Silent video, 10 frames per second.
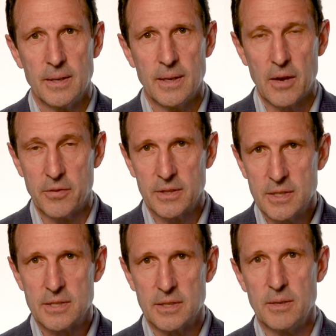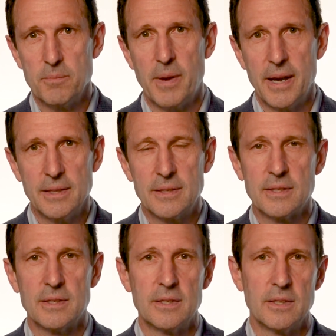Having this in mind,
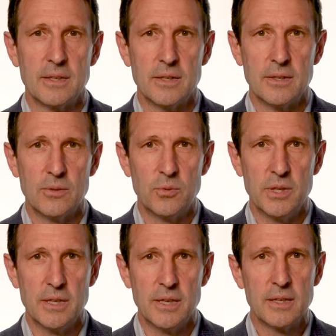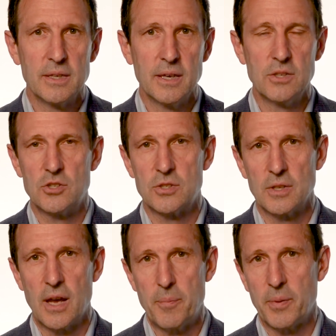we
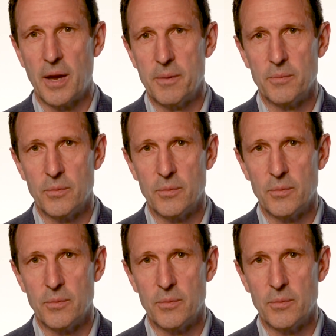engaged Aperam